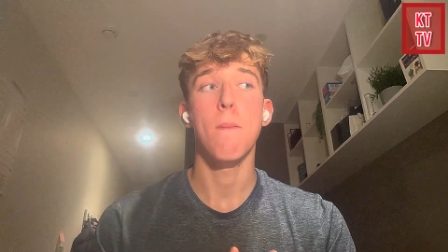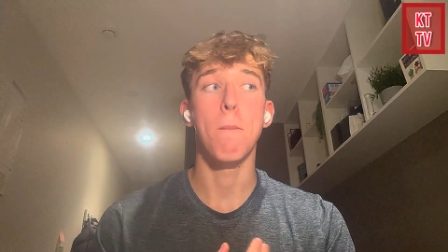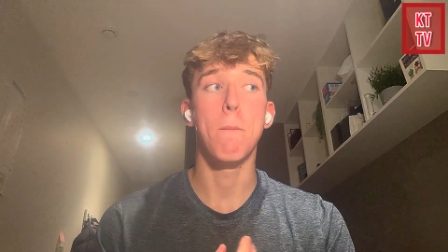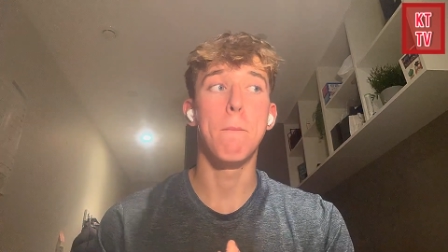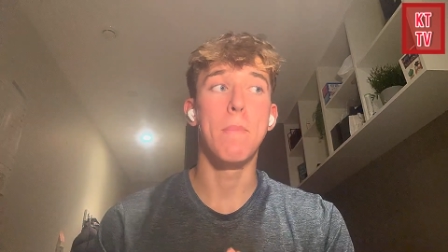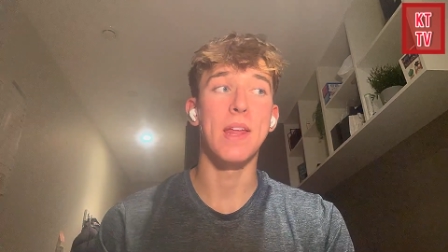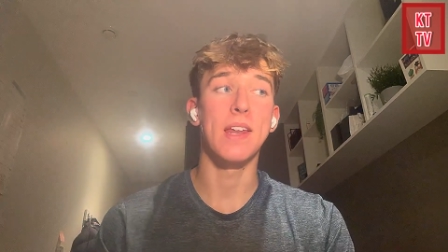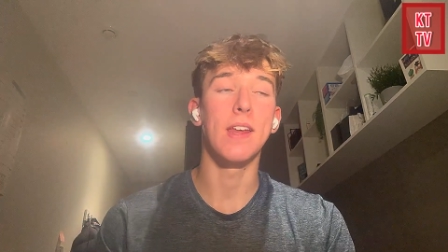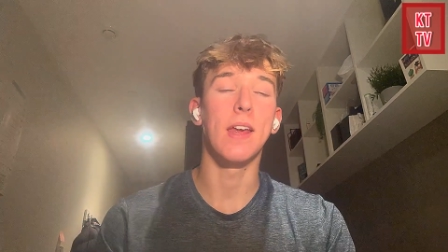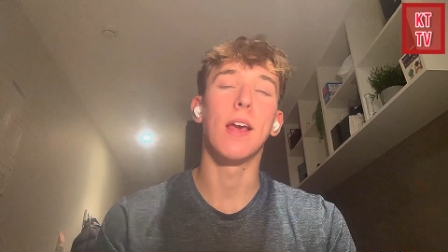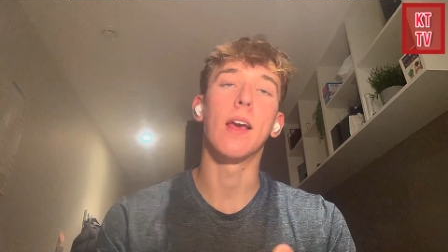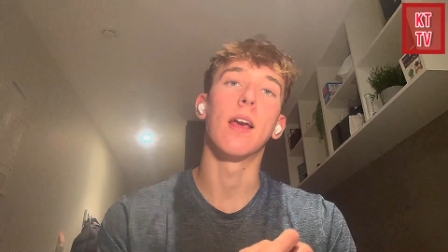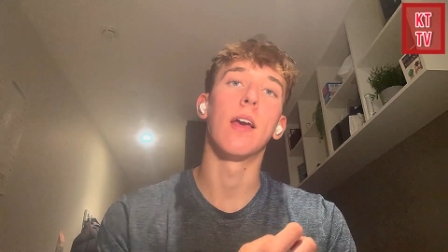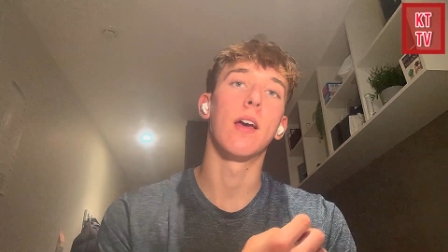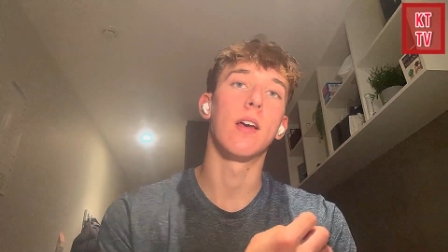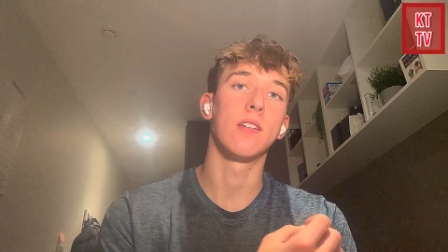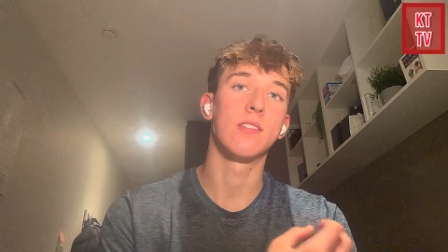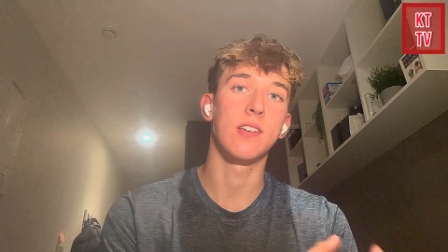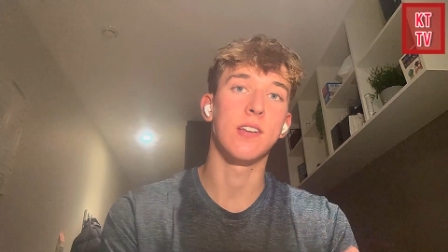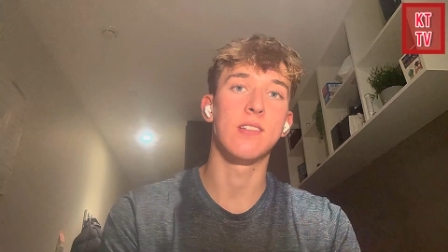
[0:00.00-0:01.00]
bidding
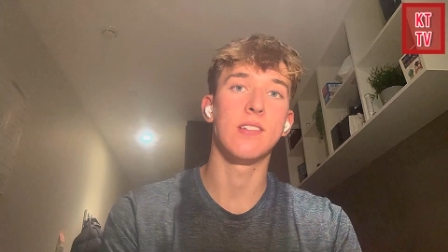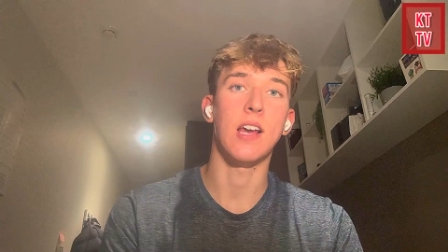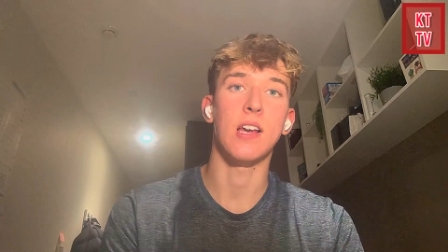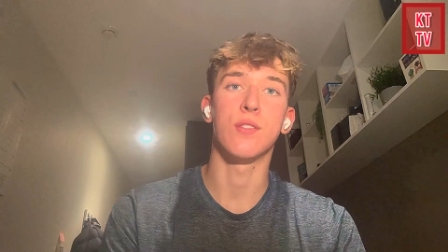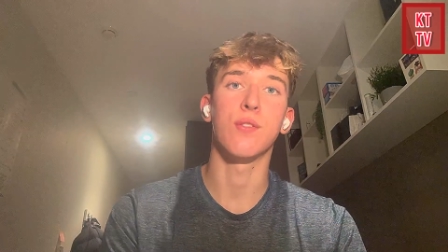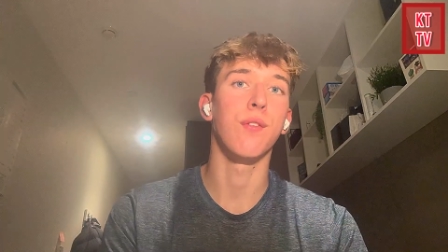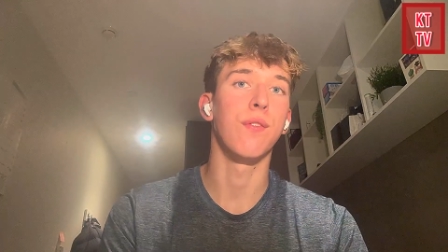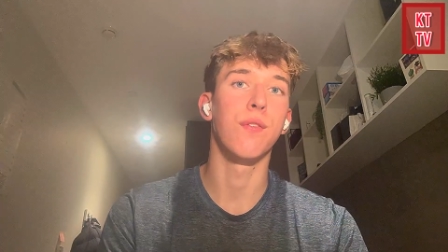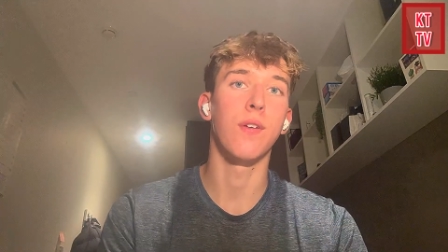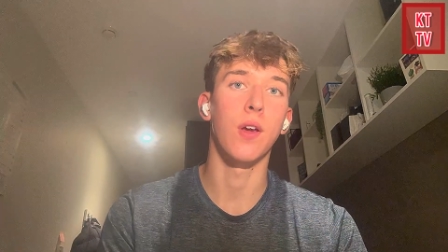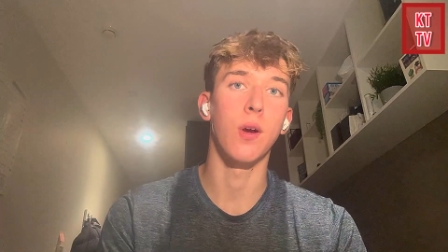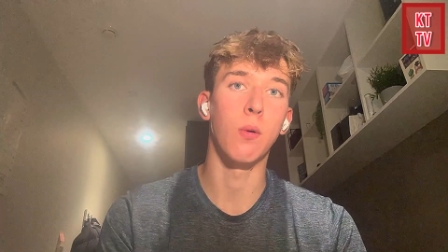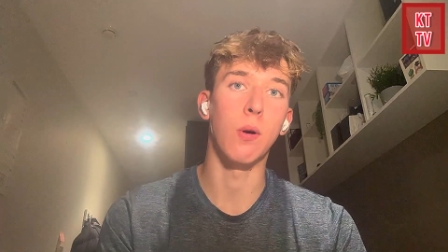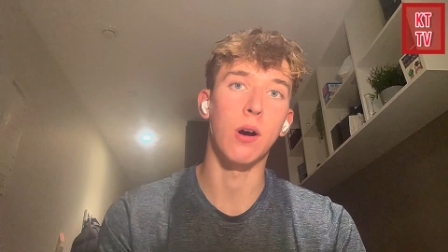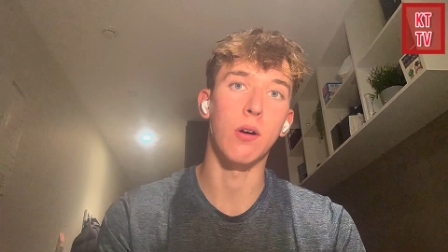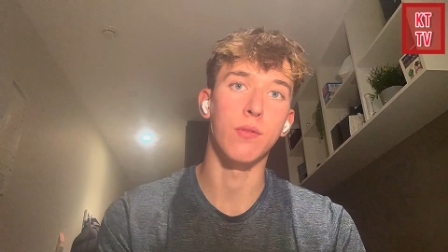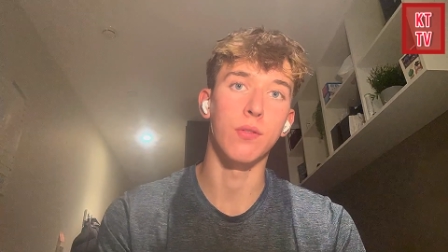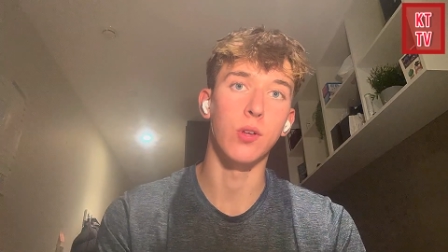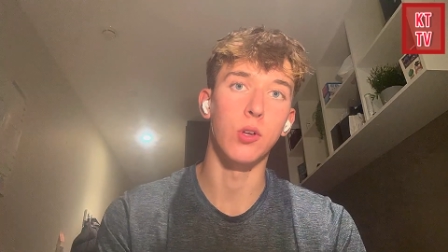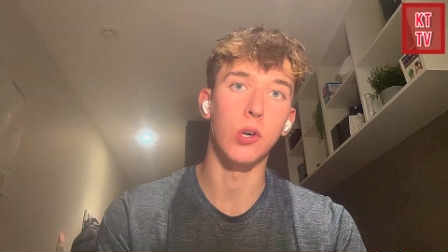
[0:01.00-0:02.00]
a successful
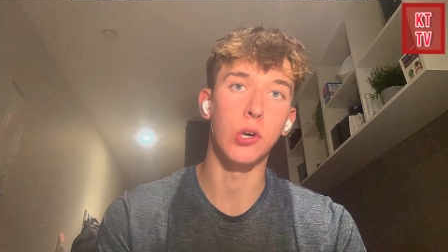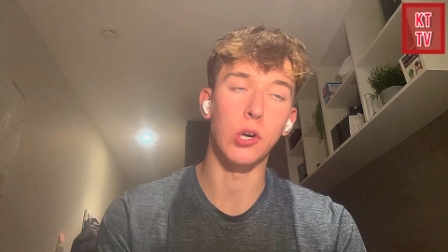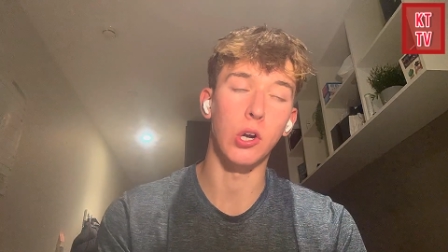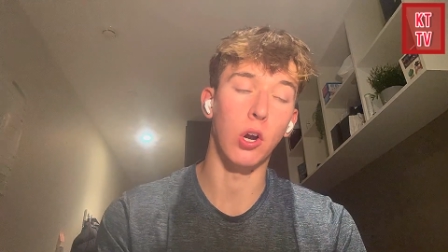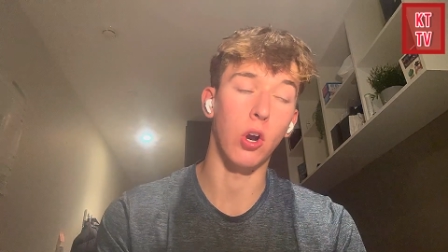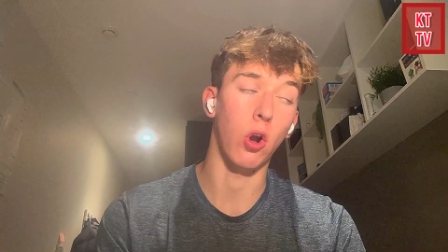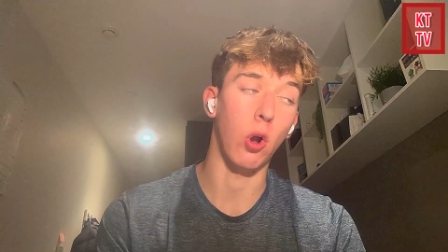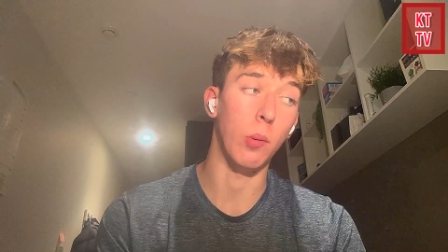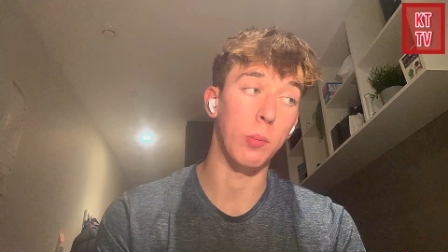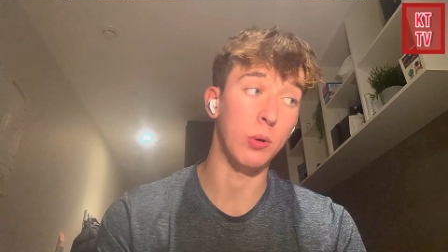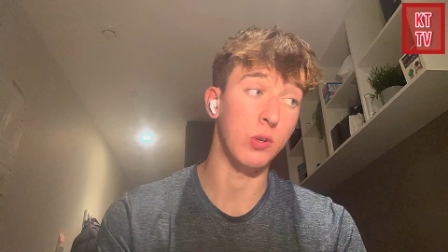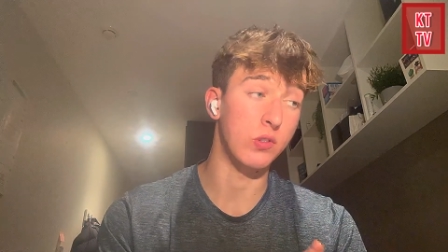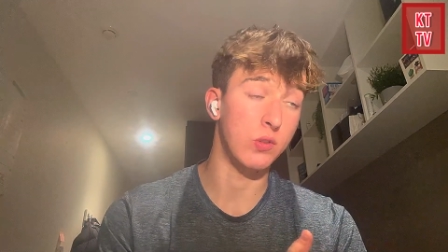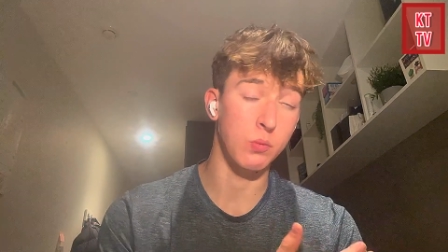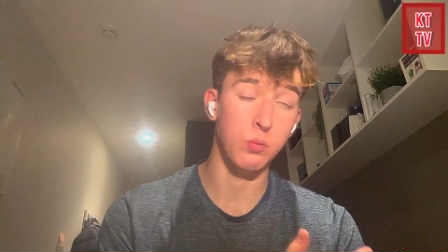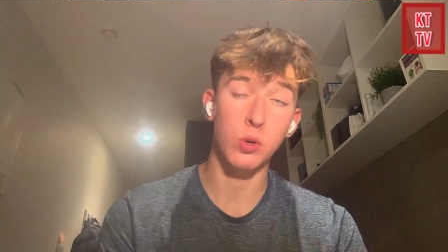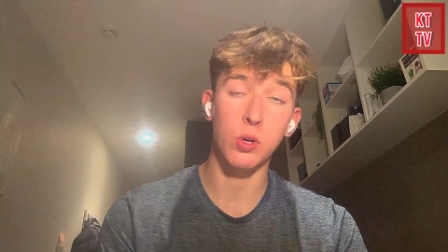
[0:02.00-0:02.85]
farewell for Jurgen Klopp because it